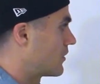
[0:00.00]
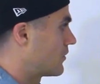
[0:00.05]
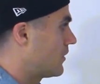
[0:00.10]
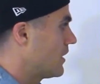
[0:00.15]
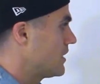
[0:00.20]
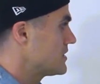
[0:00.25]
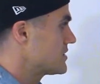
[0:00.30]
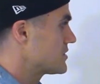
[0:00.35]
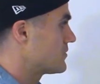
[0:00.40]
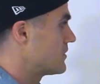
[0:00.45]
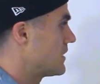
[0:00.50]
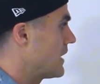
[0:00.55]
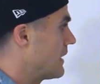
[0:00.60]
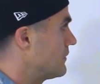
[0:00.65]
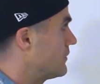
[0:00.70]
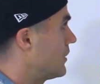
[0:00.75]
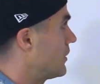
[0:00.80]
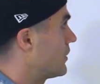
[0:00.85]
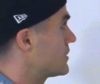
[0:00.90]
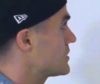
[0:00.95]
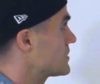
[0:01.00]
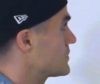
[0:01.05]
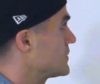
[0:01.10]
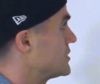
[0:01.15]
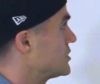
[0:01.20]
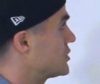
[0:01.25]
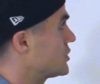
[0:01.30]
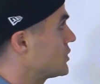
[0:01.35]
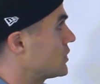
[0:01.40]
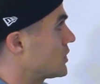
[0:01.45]
Right, so now notice
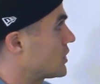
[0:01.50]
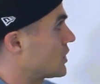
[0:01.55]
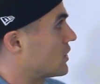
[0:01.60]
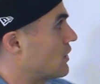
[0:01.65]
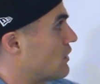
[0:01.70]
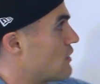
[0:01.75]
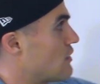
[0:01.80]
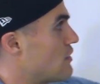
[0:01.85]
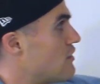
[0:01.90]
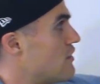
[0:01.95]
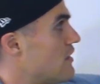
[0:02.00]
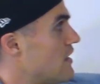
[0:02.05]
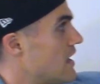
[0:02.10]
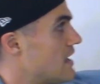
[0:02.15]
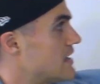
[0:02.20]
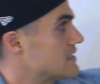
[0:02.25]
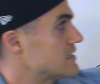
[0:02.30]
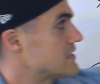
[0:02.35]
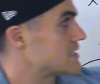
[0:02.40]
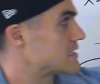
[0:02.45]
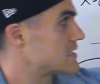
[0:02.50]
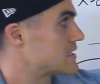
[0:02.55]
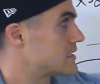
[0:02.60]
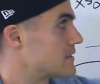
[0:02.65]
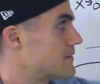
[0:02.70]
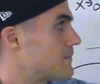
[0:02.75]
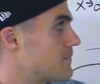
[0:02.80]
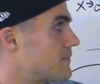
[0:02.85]
we took this